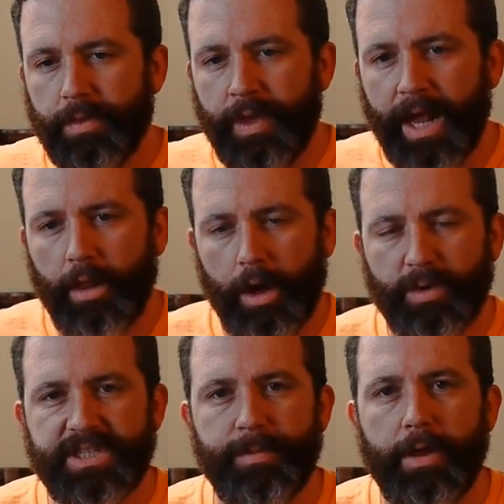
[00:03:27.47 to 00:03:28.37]
along
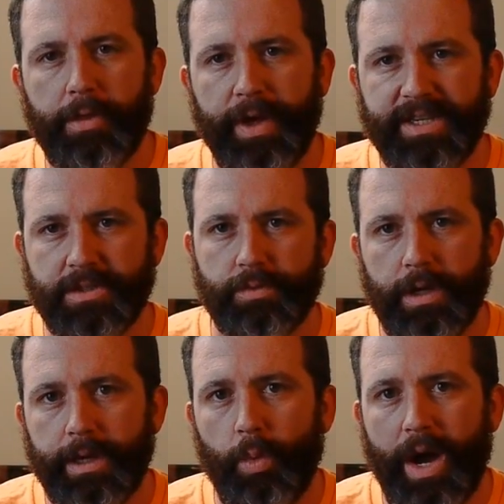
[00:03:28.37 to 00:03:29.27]
with some other things, is
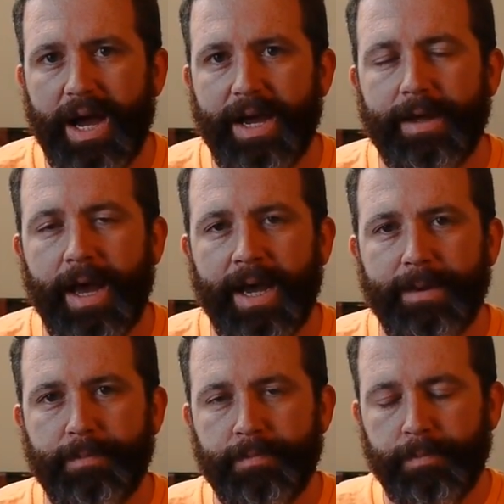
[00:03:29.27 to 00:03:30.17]
really why
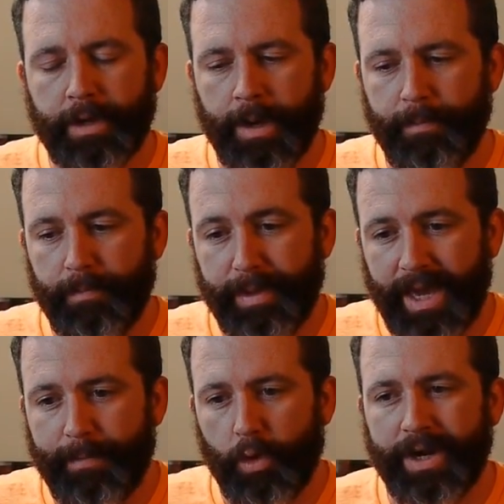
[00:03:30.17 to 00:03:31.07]
I
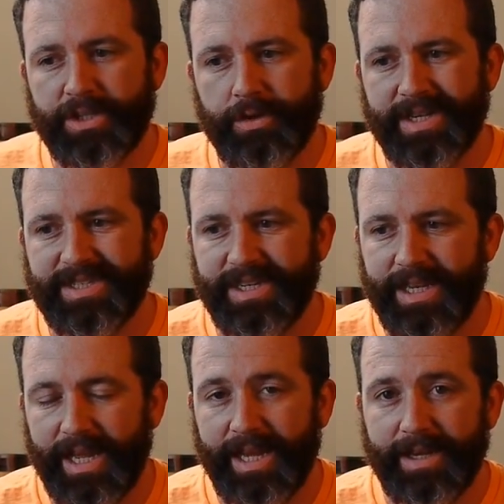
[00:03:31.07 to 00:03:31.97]
became more interested
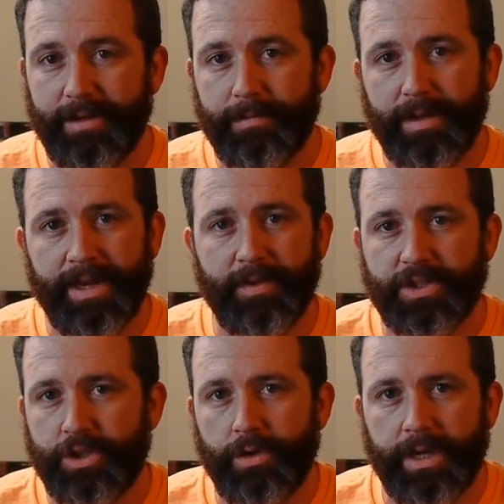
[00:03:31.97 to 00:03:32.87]
in the
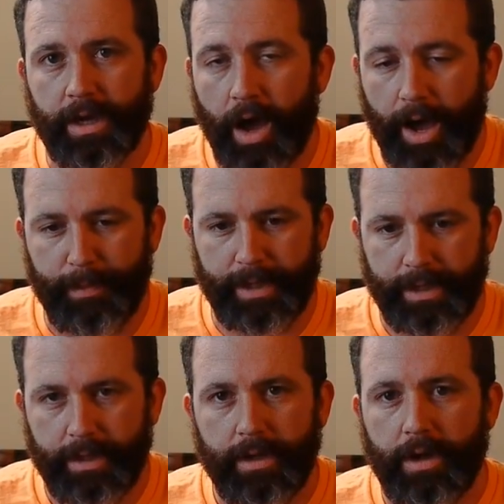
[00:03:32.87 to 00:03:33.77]
shooting hobby,
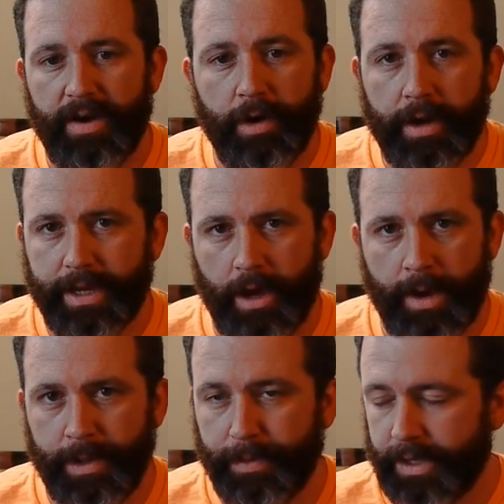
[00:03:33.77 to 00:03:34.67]
of hunting
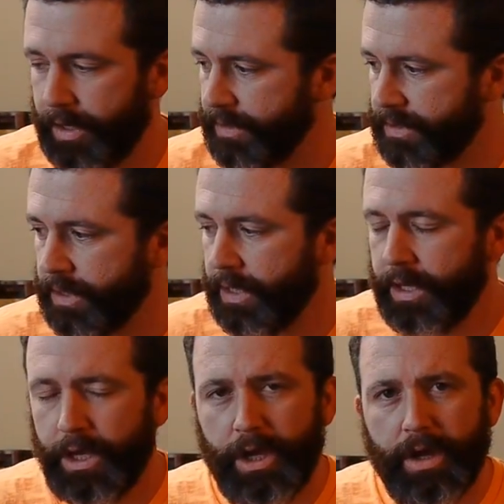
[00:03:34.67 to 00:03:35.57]
hobby, because
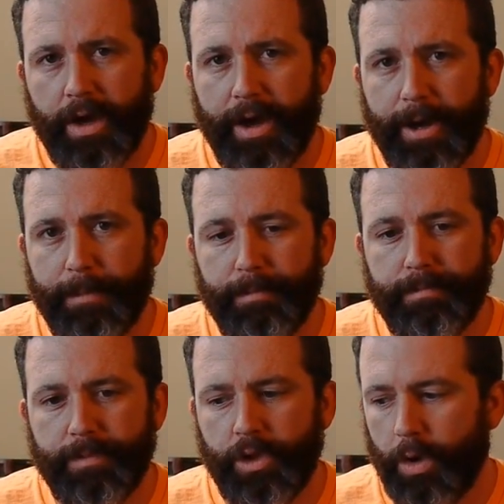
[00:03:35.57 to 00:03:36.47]

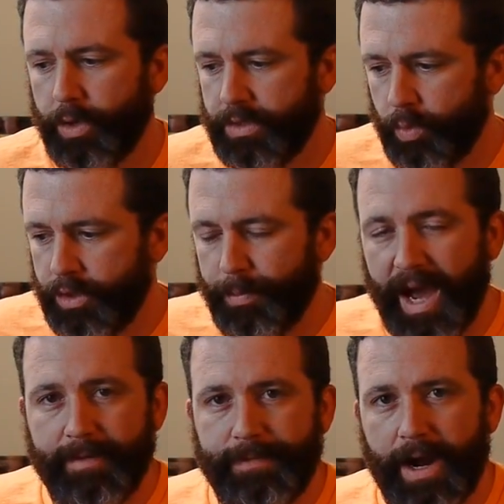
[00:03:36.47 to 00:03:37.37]
you know, when you
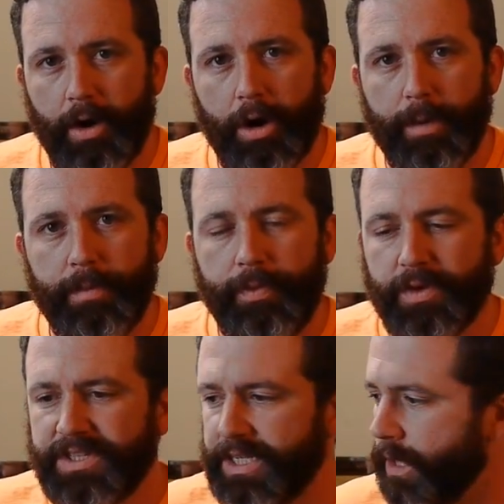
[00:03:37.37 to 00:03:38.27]
buy a firearm,
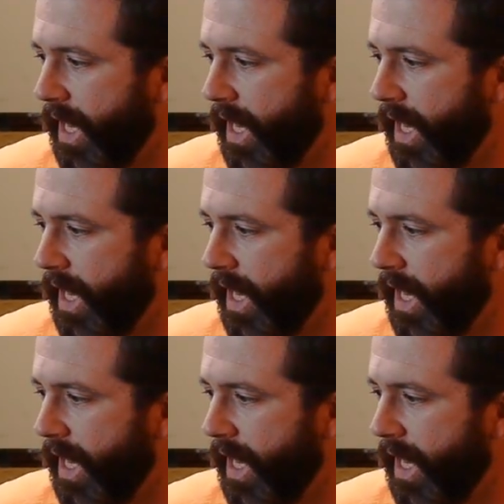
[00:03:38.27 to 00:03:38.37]
those things